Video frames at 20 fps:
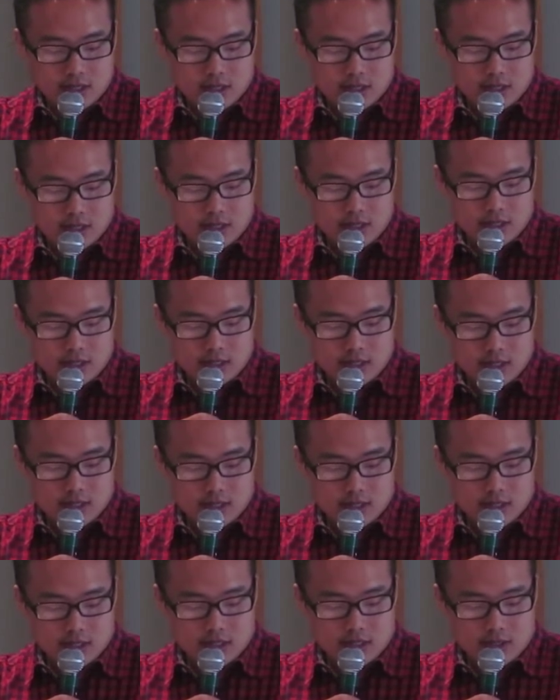uh,
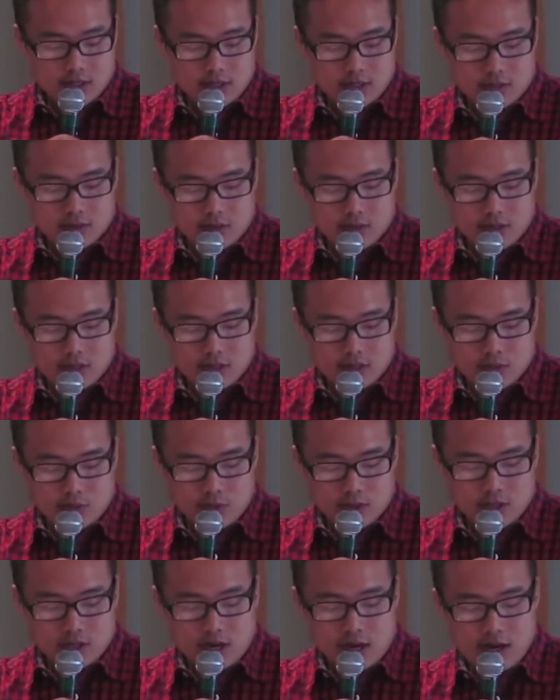series of thoughts
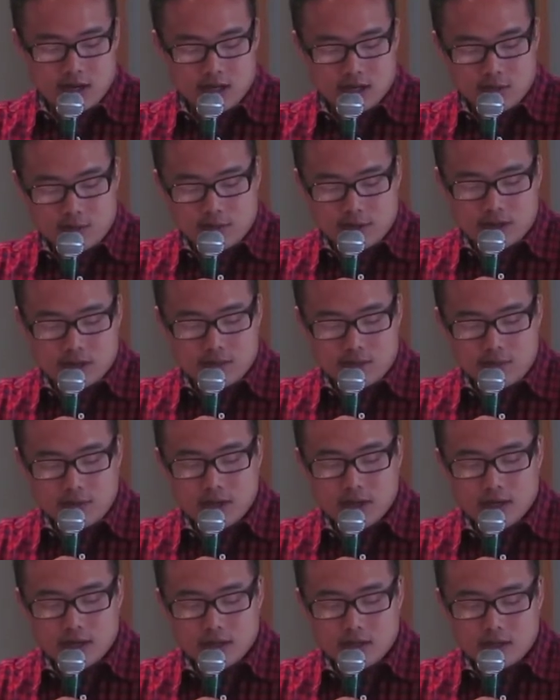which occupy the
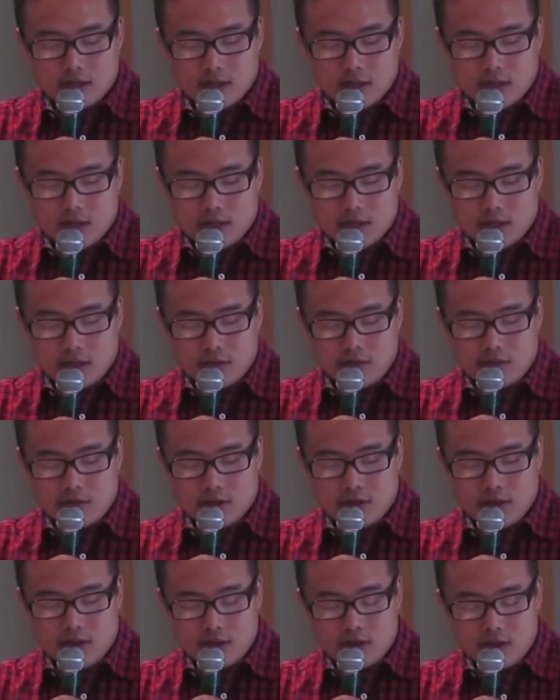mind of
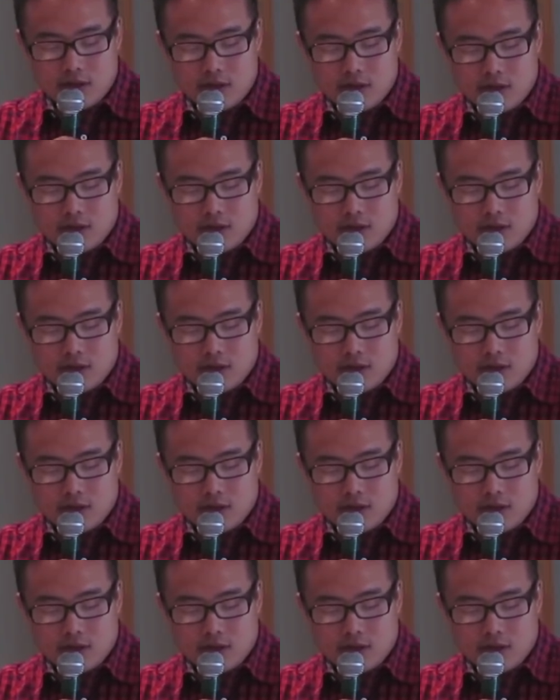a,